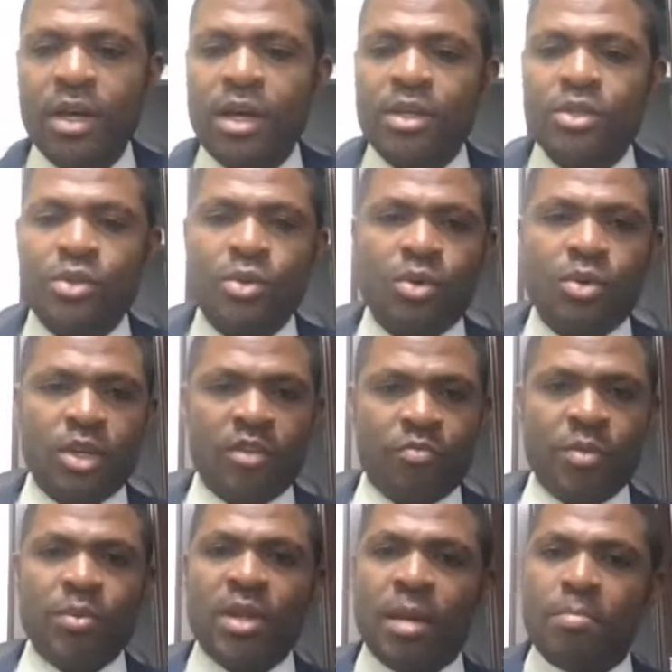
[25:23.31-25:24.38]
So if
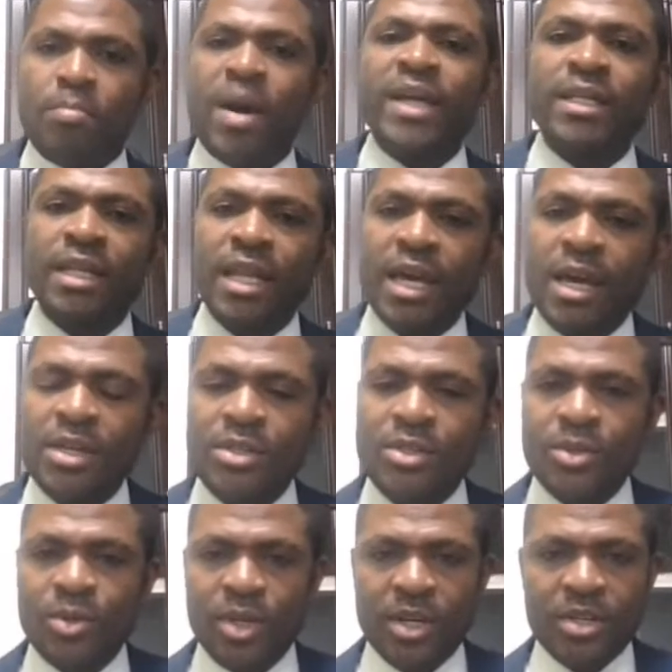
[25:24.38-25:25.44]
people are buying less,
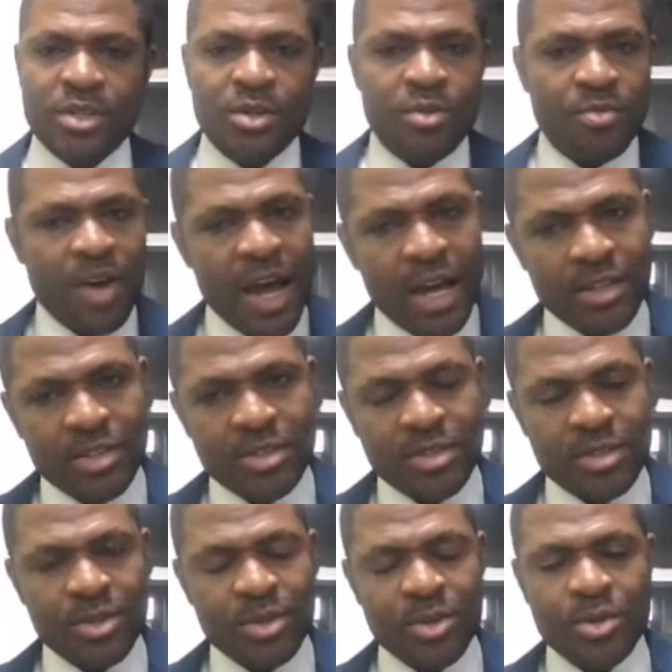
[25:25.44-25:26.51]
so there is no VAT.
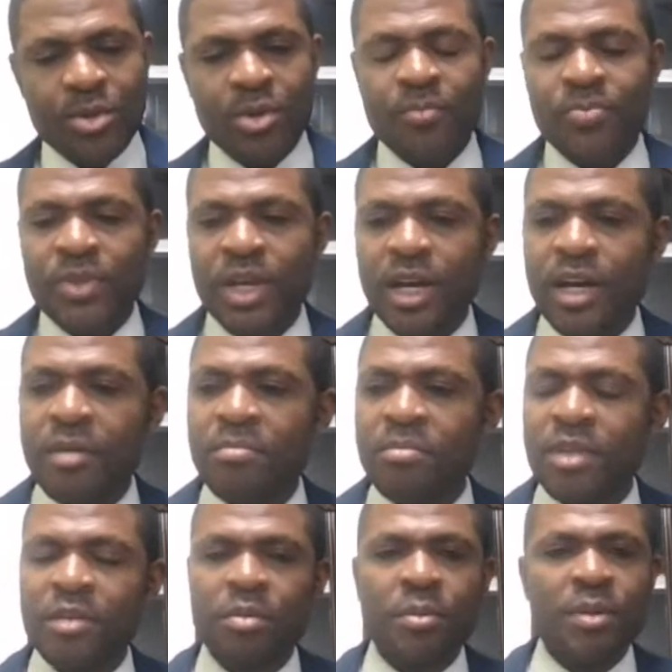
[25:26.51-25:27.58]

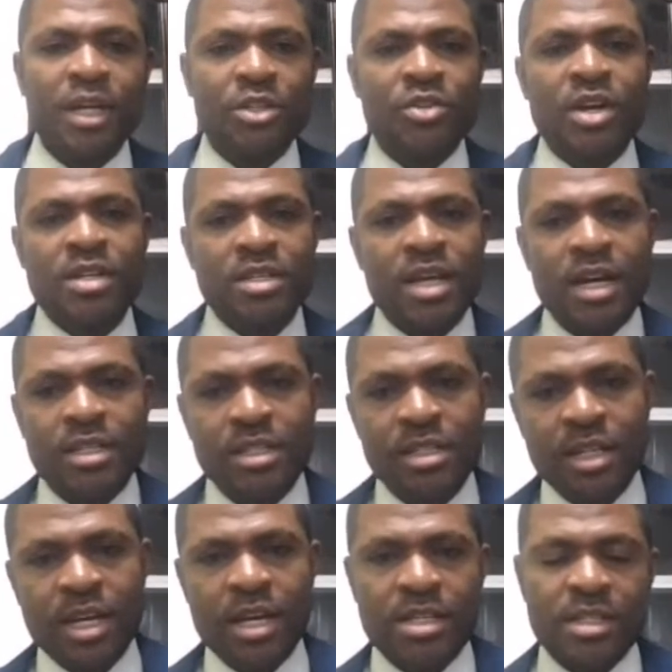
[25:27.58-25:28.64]
If people are transacting
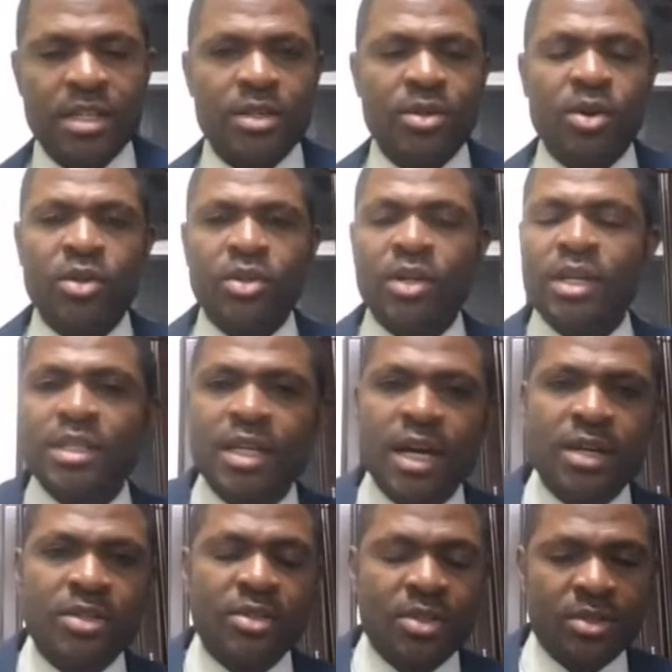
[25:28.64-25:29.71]
less, then all the other
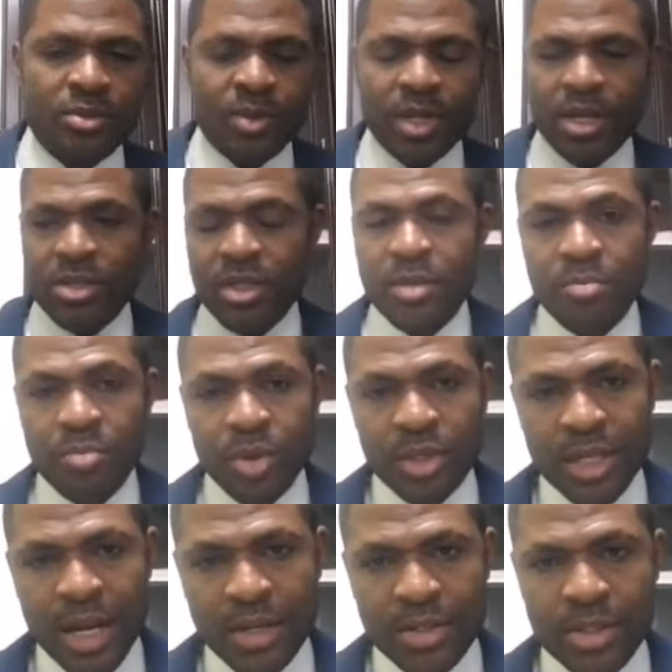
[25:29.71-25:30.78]
taxes, whether it's import
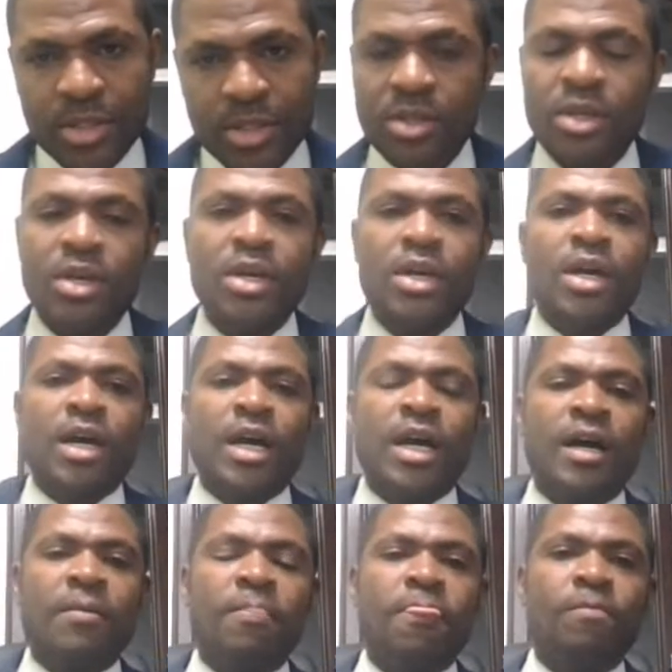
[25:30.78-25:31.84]
taxes,
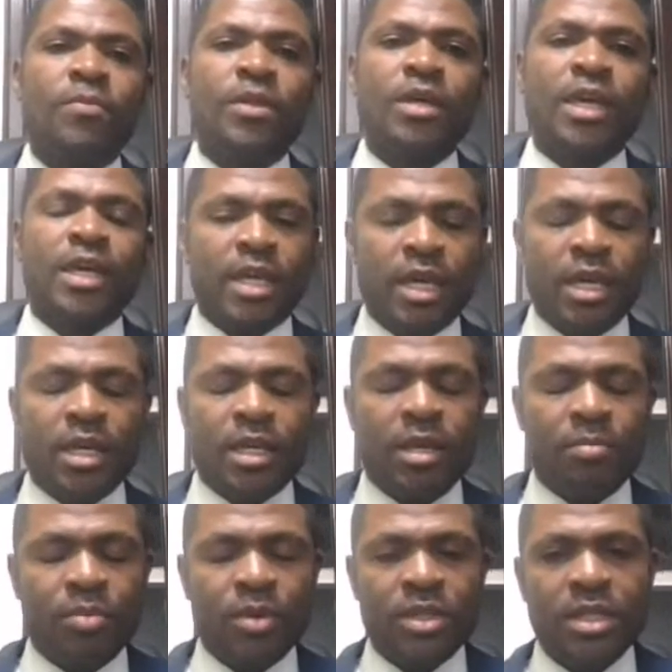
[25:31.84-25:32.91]

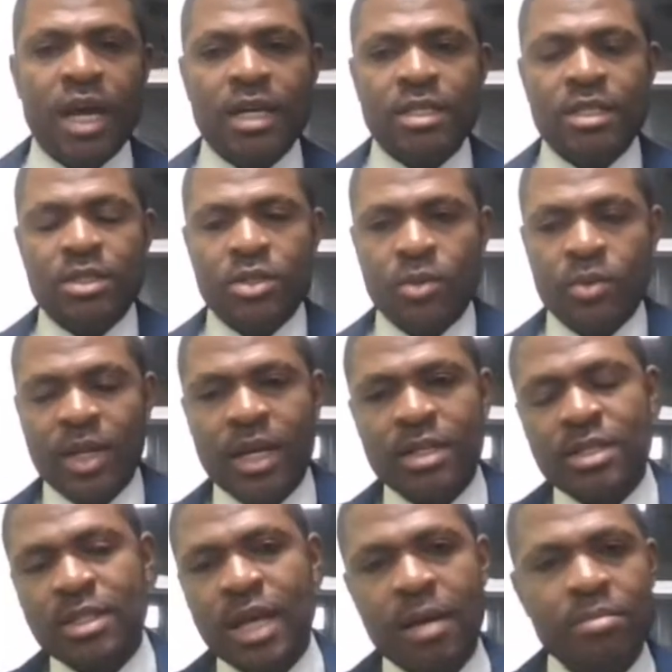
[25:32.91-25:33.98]
or whether
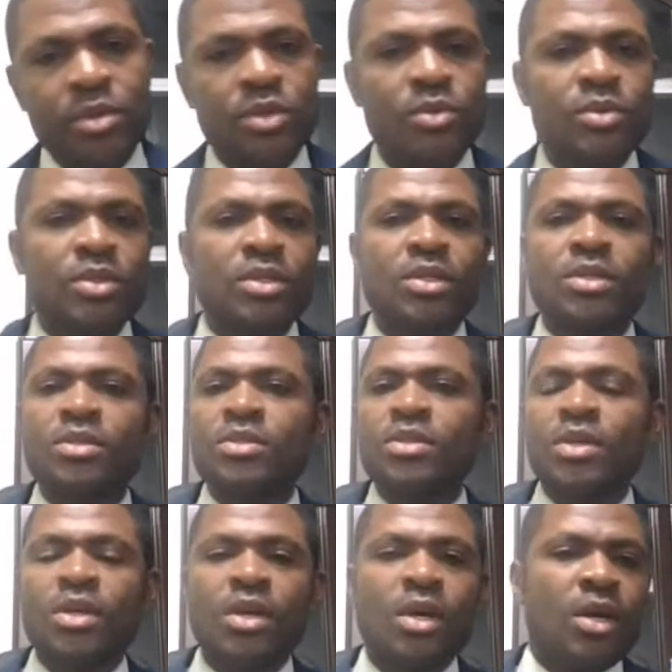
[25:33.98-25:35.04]
it's stamp duties,
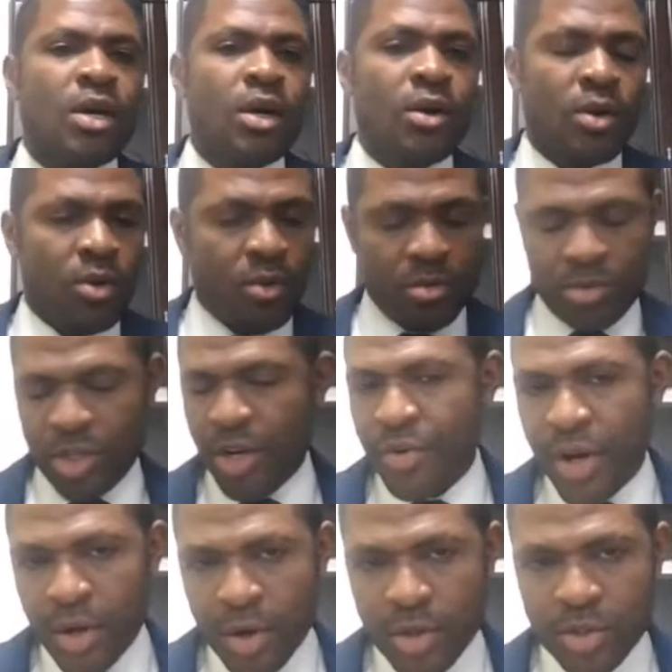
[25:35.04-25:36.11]
or
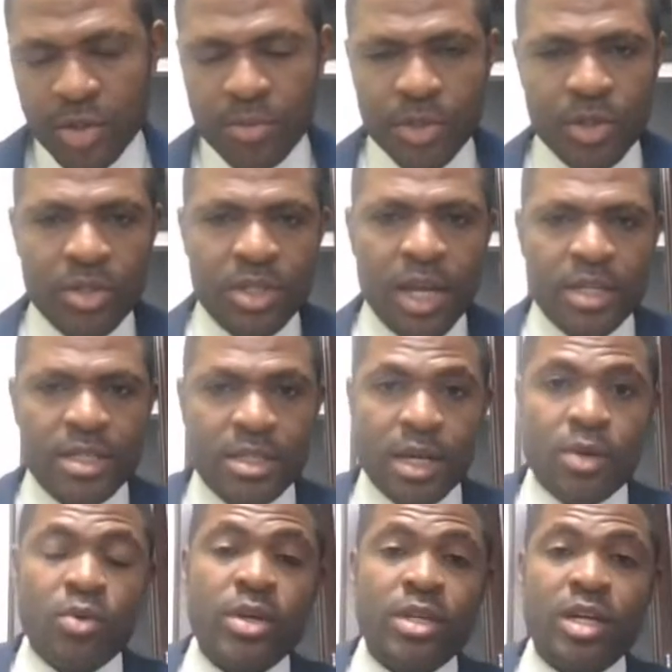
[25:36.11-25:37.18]
general consumption taxes,
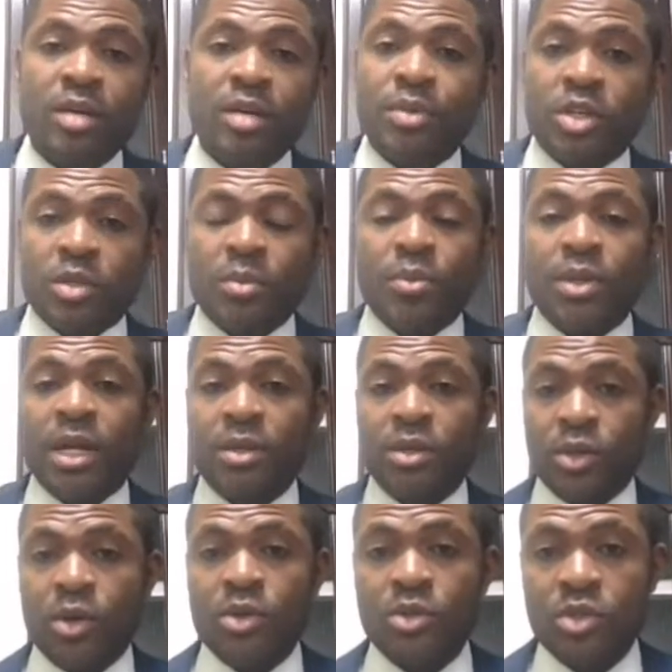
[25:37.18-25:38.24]
are going down because people are
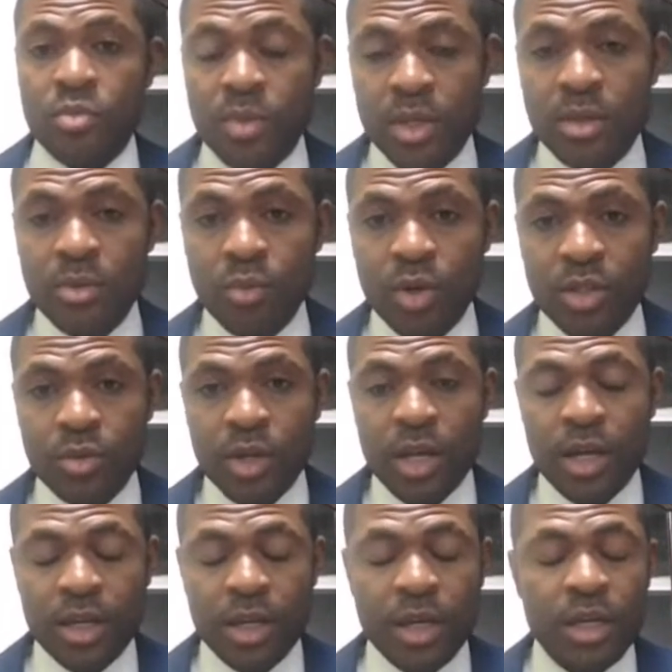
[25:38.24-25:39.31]
not consuming
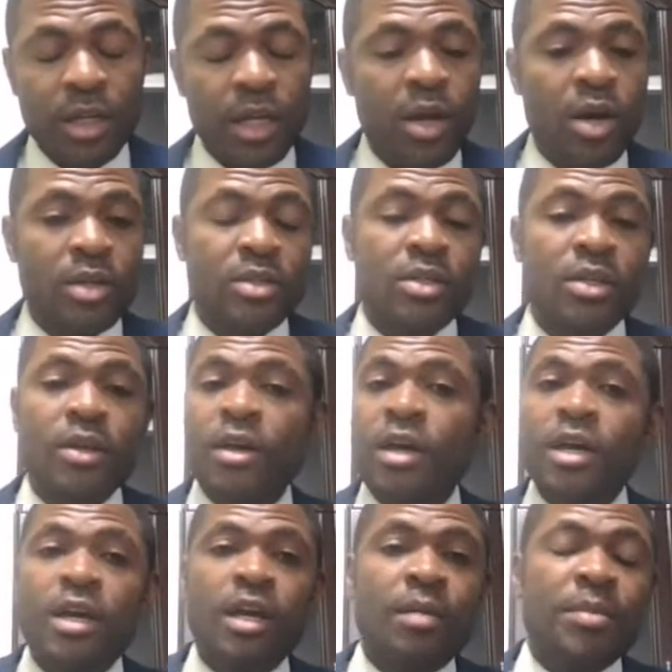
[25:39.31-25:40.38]
a lot.
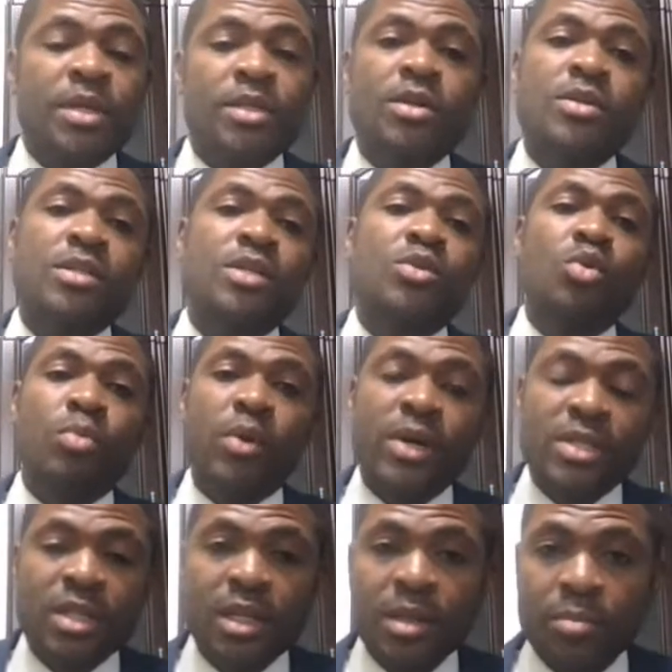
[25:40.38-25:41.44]
I mean, someone says, oh, but we're
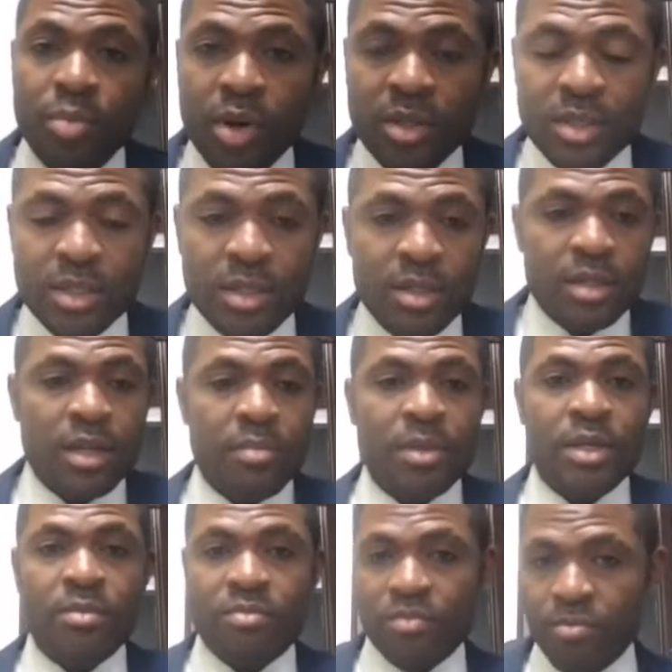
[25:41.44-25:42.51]
still importing. I
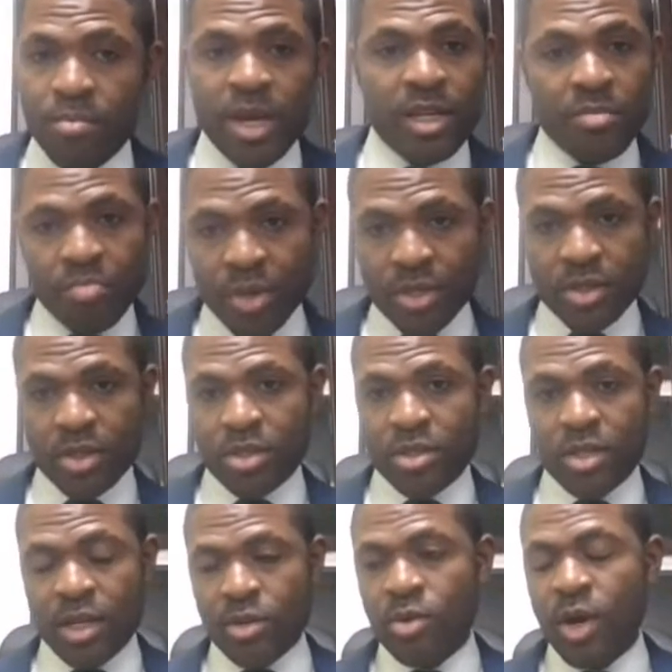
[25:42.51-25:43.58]
mean, many businesses,
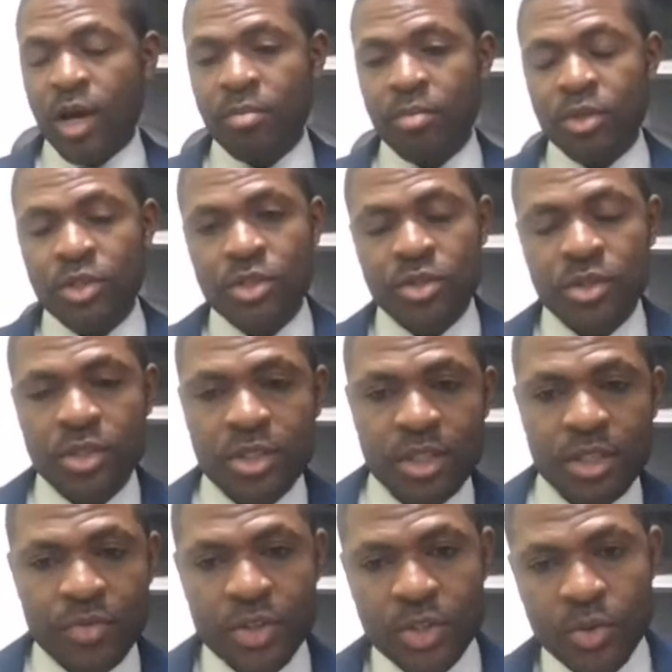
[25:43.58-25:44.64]
I don't know how much
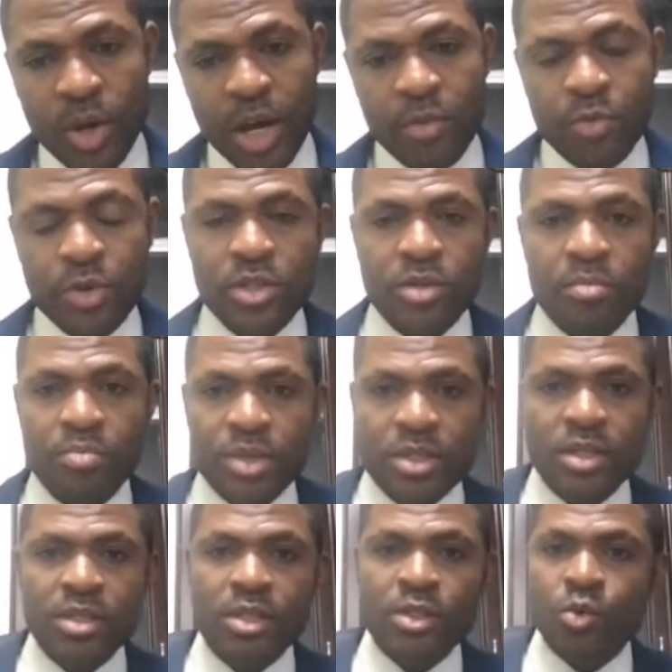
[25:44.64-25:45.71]
interface you have with some
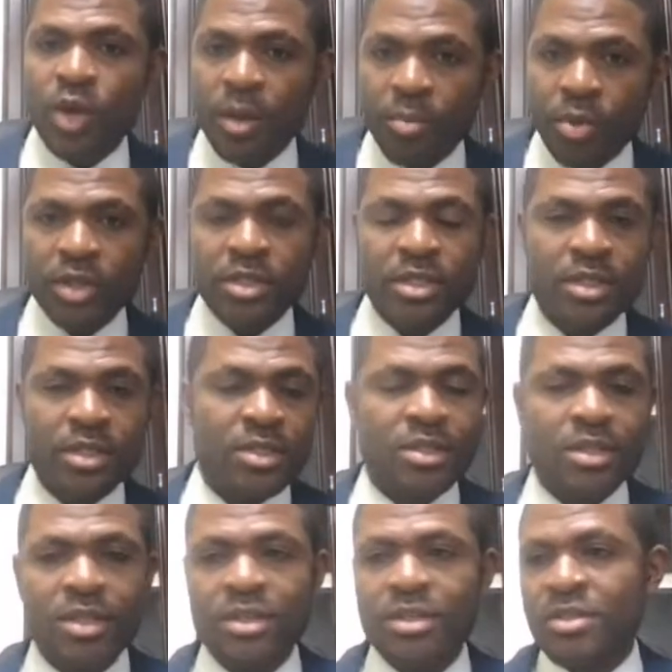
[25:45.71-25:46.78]
businesses who are importing these
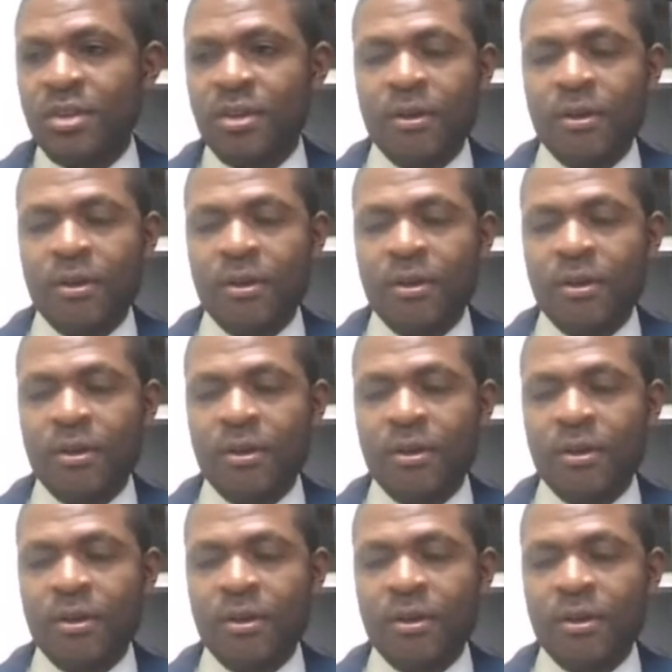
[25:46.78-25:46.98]
days.